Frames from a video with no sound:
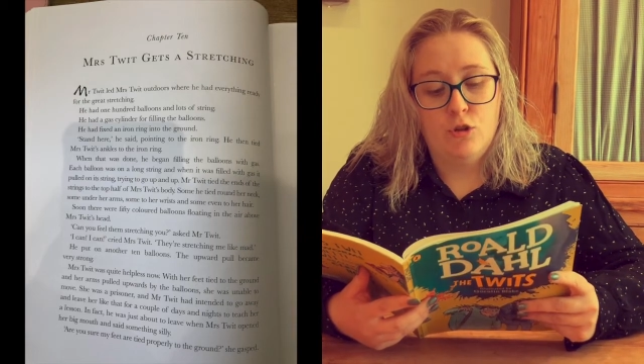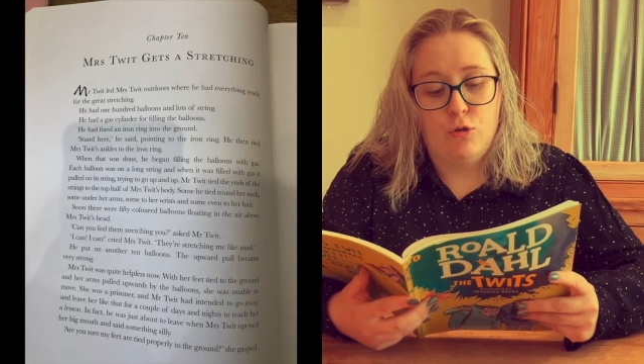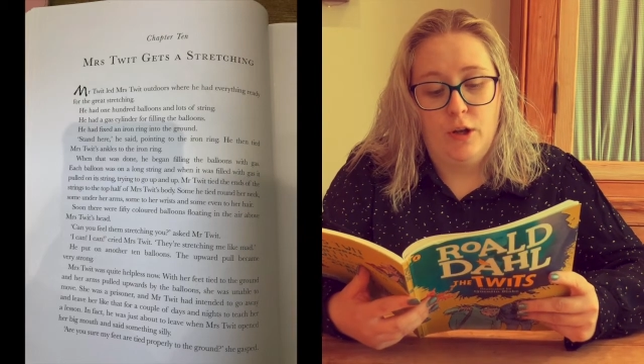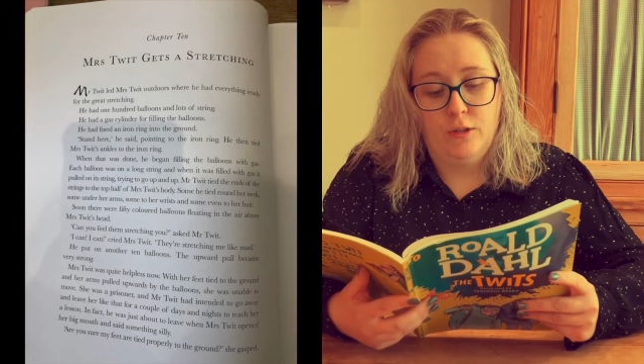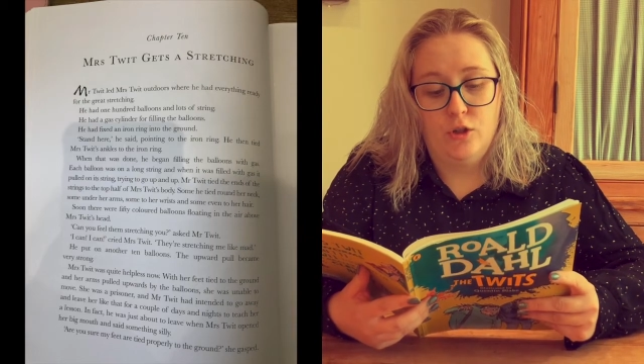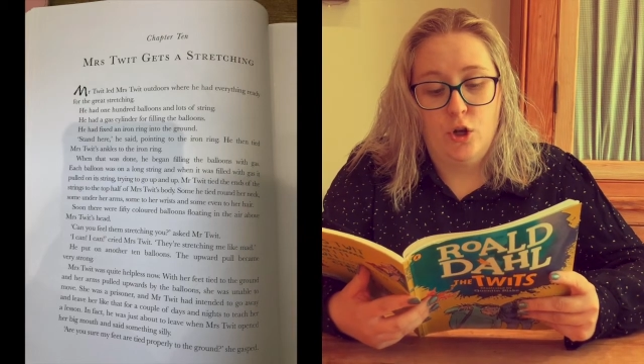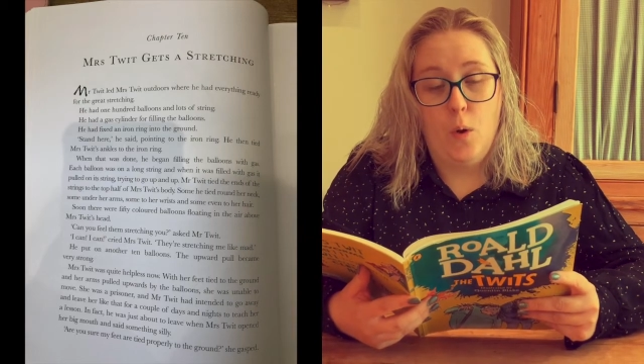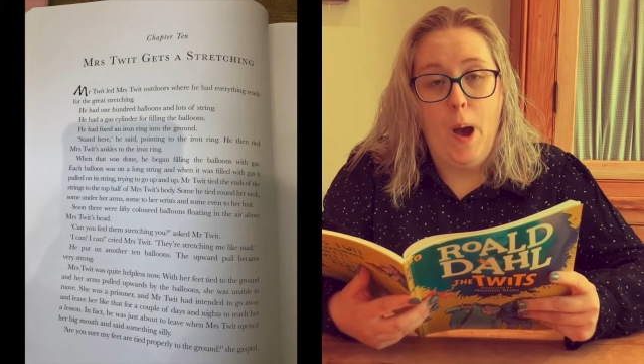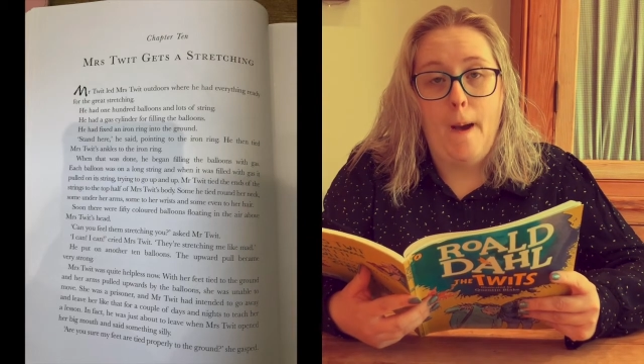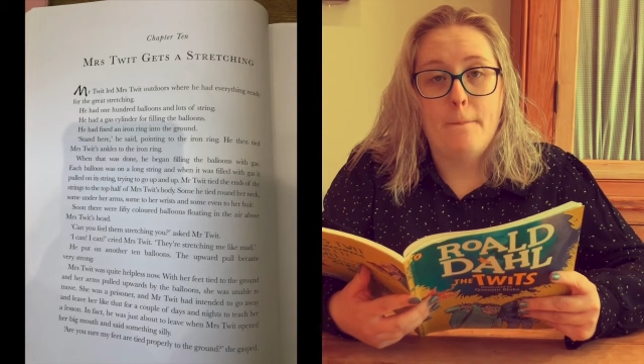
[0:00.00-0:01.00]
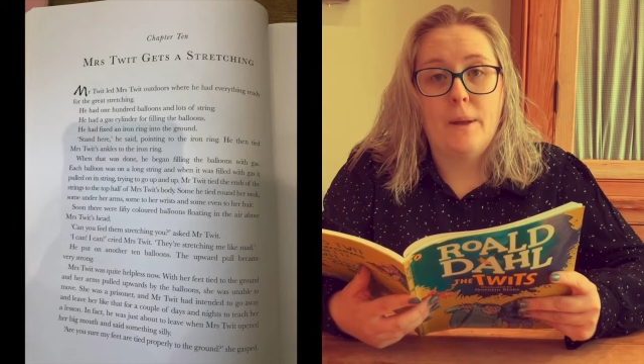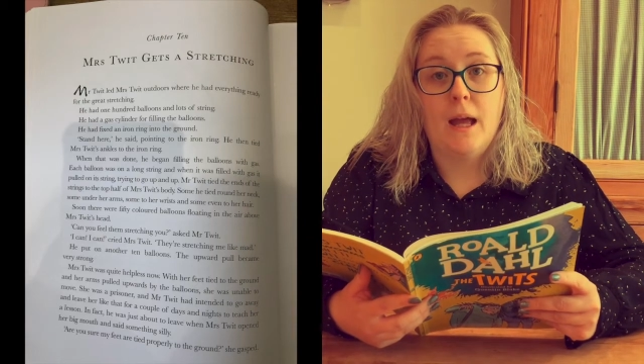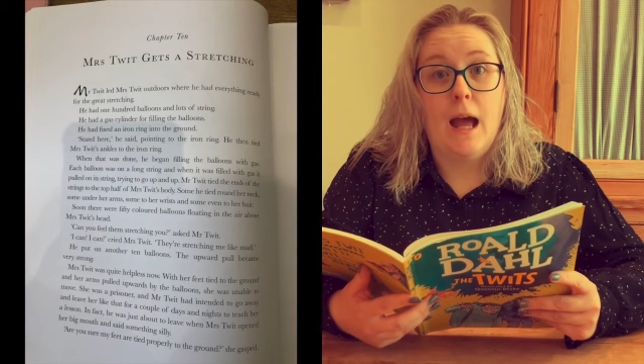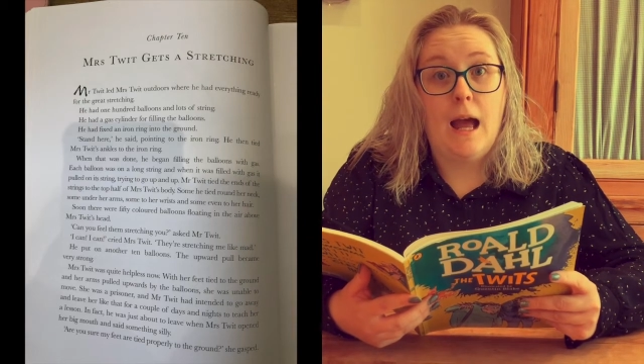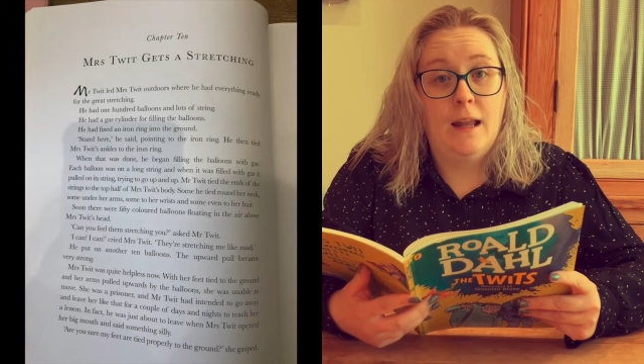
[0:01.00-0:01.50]
trying to go up
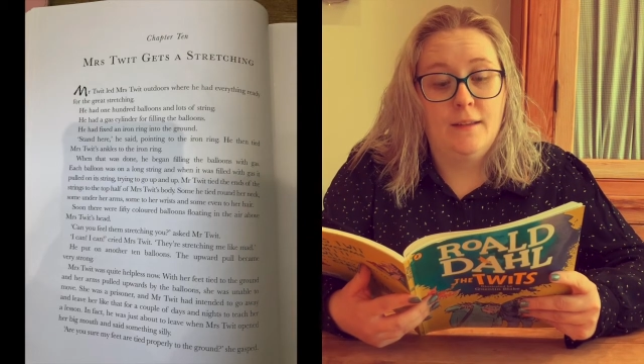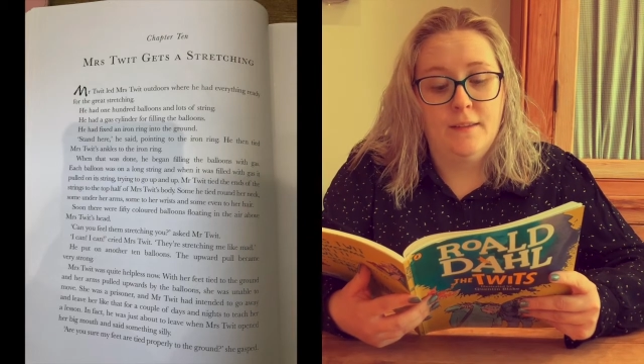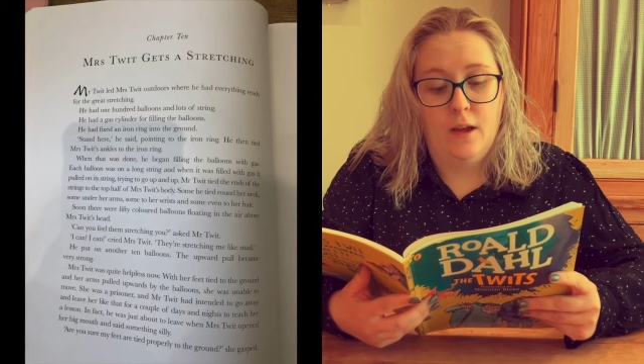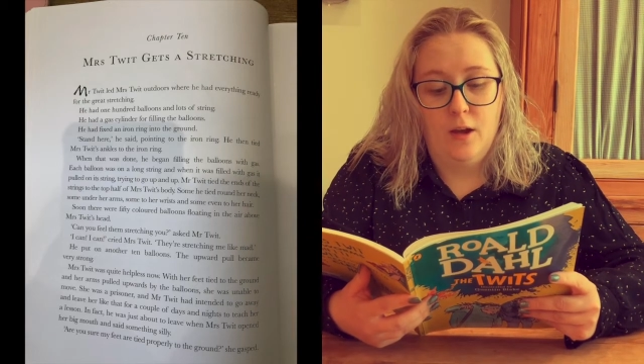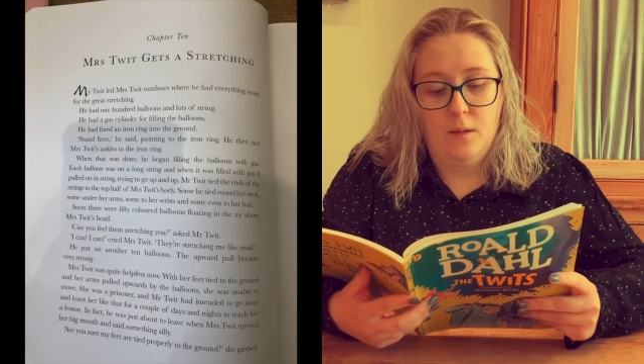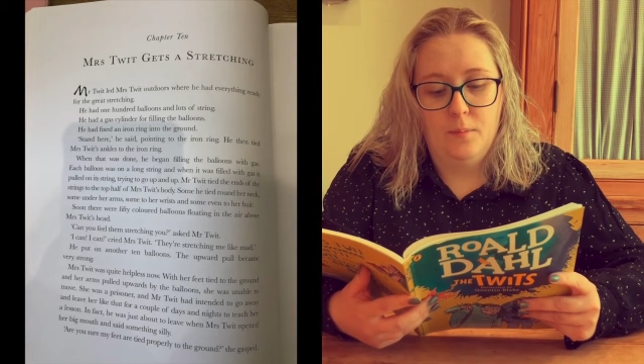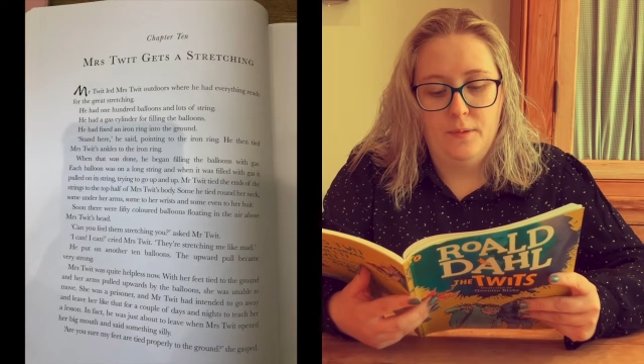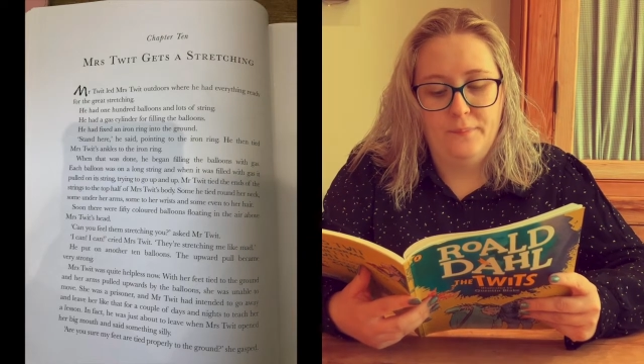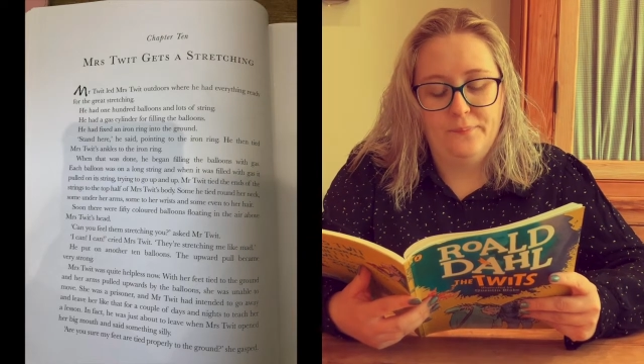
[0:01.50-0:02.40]
and up.